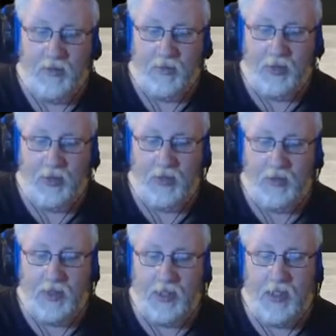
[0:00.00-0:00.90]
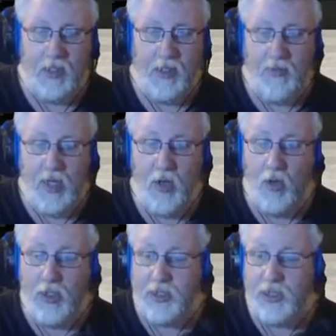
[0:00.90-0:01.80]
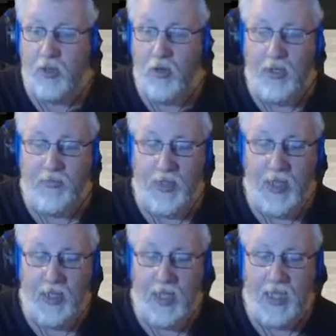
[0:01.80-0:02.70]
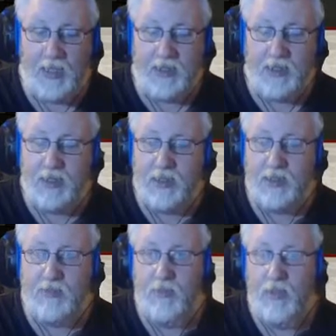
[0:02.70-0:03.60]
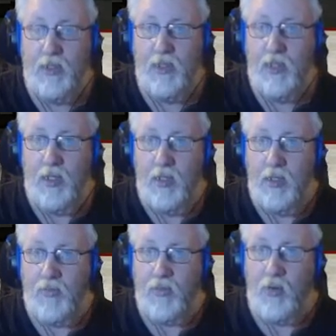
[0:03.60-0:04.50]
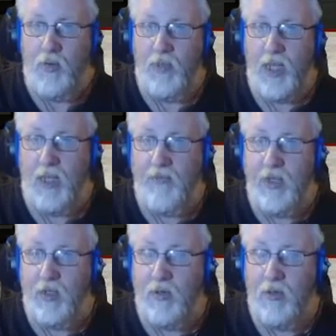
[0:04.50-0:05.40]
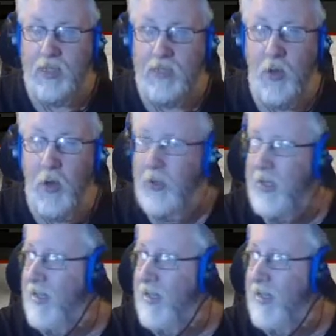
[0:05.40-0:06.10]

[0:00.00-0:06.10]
But I mean, honest to God, I've been at it since probably 11 o'clock this morning.